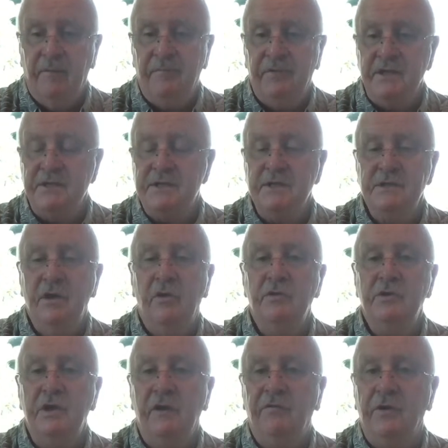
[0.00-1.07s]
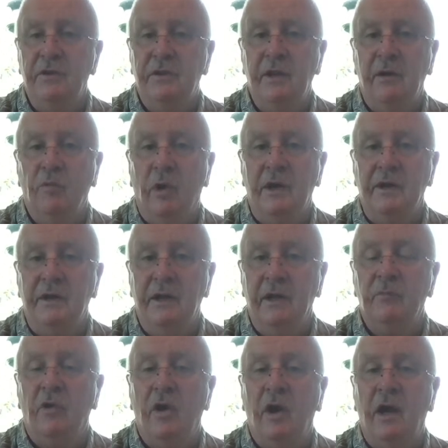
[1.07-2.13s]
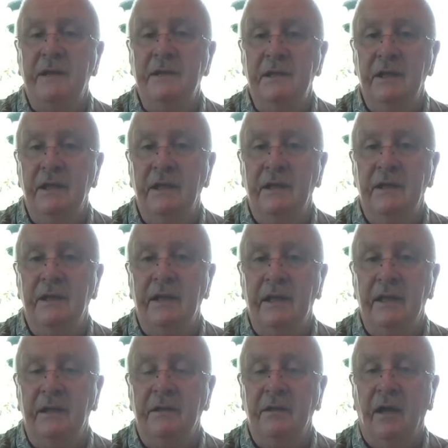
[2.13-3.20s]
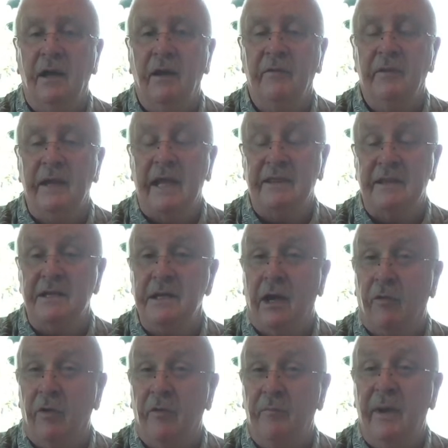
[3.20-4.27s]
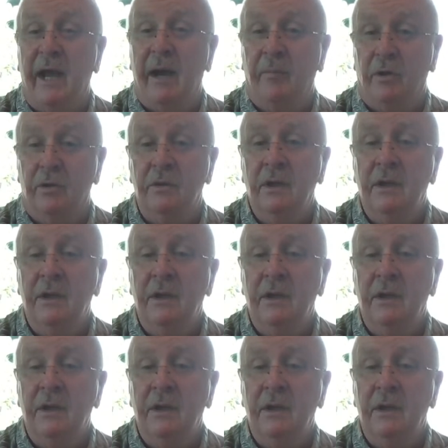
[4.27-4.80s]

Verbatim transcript: This is no different than what Nimrod did in uh, at the Tower of Babel.